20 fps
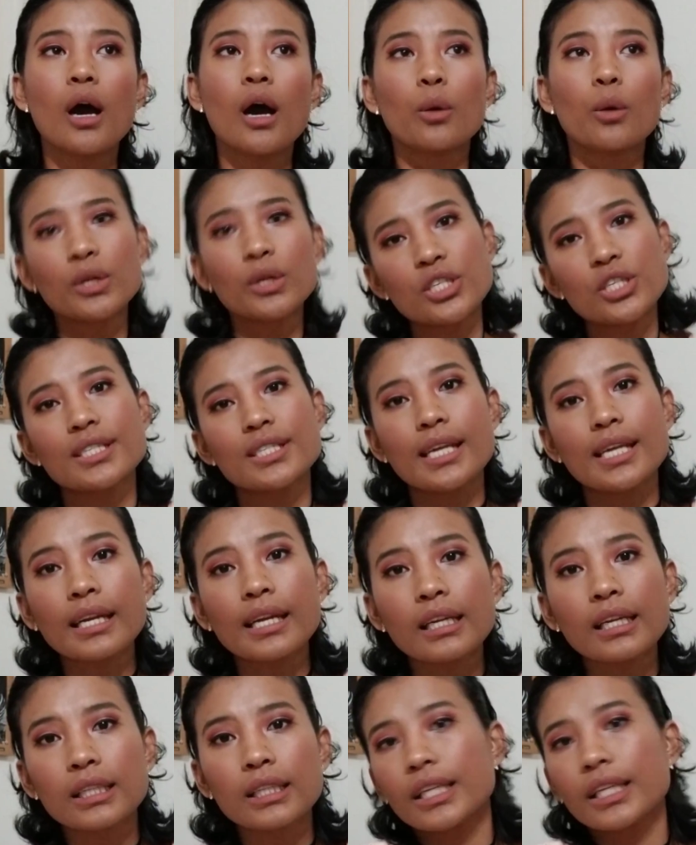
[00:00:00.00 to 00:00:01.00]
which is
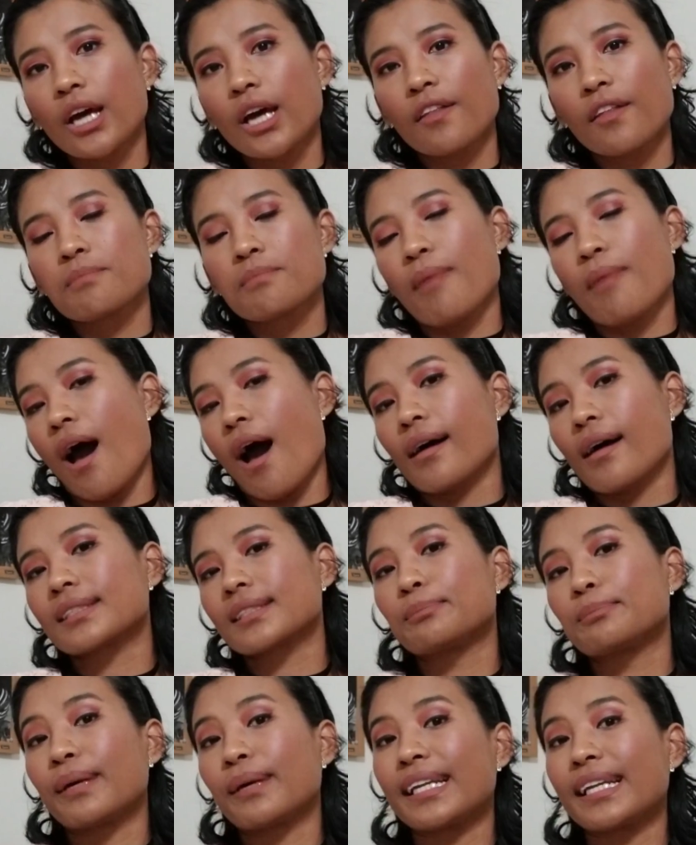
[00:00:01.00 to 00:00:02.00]
technically not a
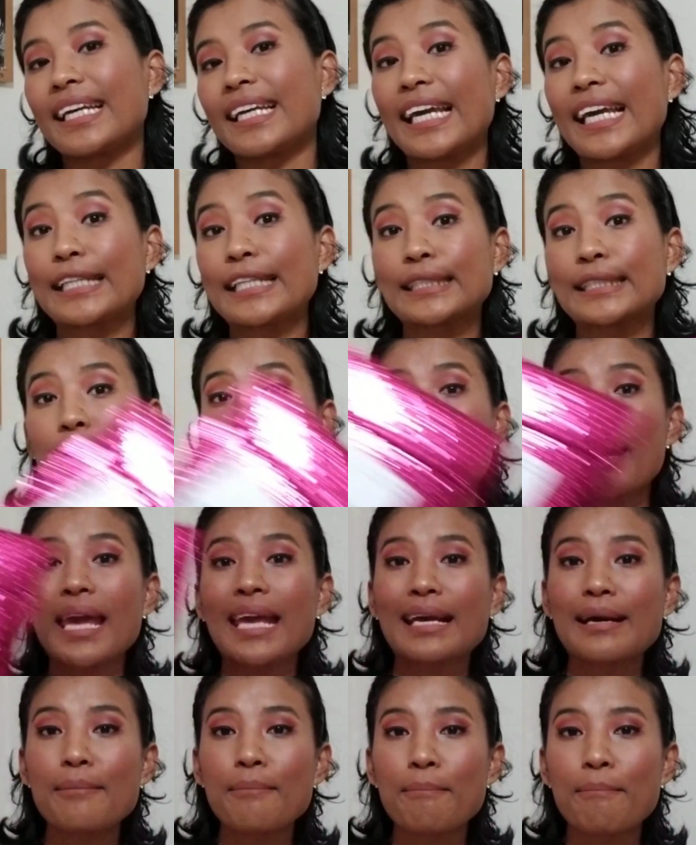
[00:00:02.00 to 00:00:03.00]
box, but it's a makeup